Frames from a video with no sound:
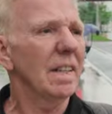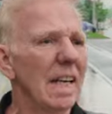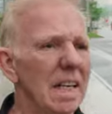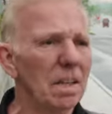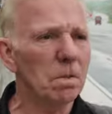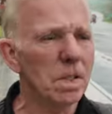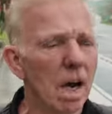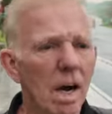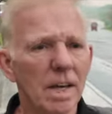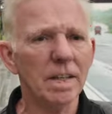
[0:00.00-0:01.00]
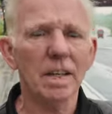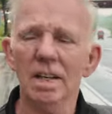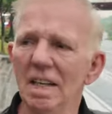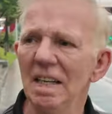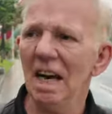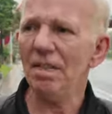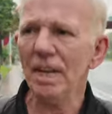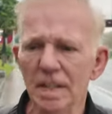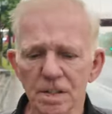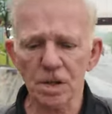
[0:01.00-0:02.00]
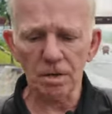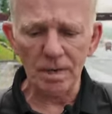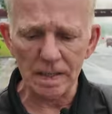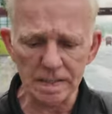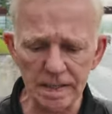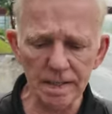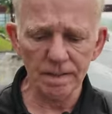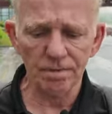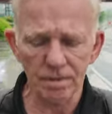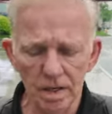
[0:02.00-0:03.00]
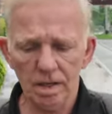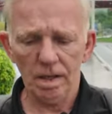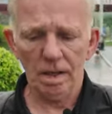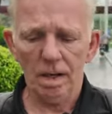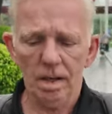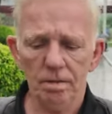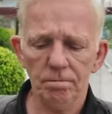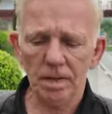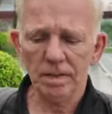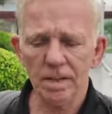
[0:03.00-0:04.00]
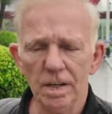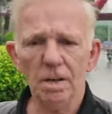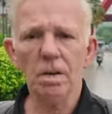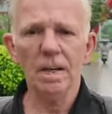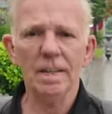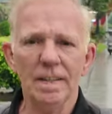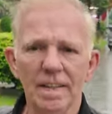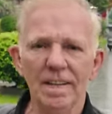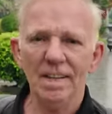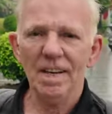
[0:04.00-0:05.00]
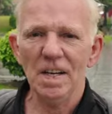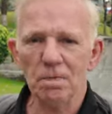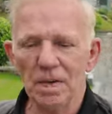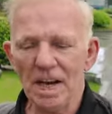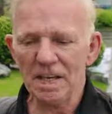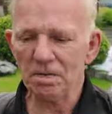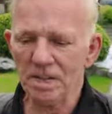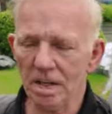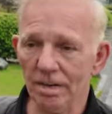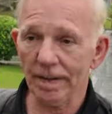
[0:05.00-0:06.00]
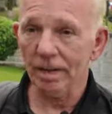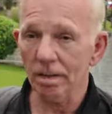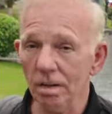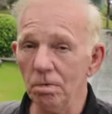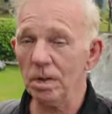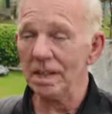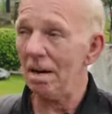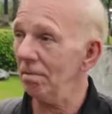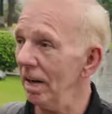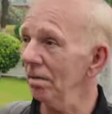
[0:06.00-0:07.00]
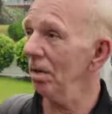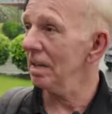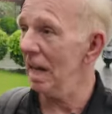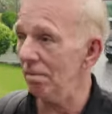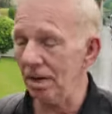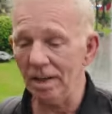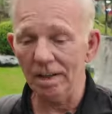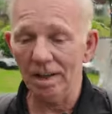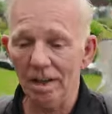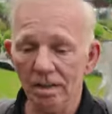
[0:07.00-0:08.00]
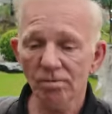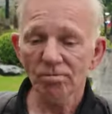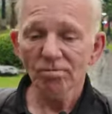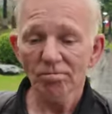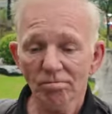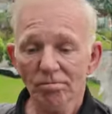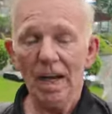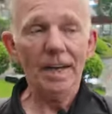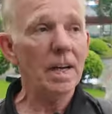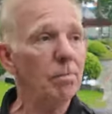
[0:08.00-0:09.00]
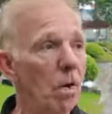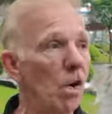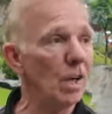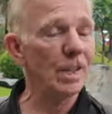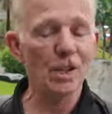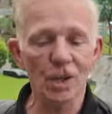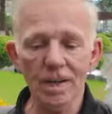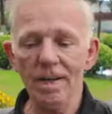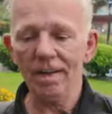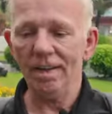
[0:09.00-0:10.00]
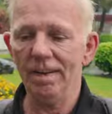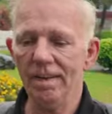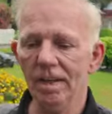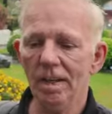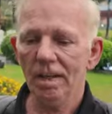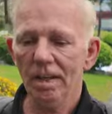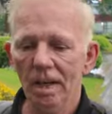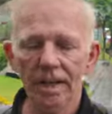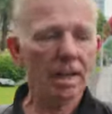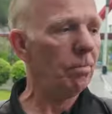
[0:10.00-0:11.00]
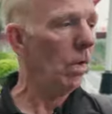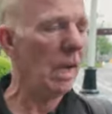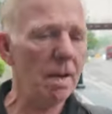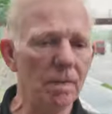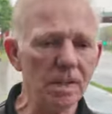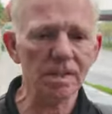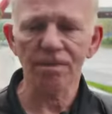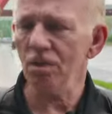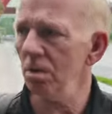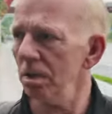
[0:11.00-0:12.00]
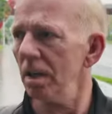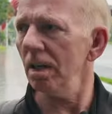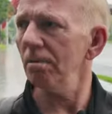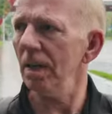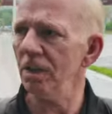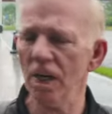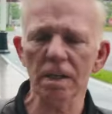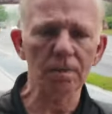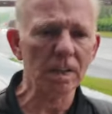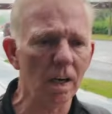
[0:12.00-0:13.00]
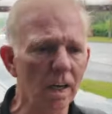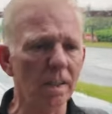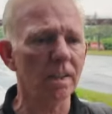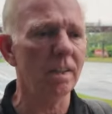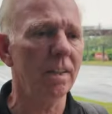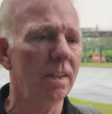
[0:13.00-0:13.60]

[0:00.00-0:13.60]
Getting a little tired. I think it's the humidity, but you know, as we age, we start thinking, oh, what's happening? What's happening? I need more oxygen. I need more lemons, fruit. Better change my diet.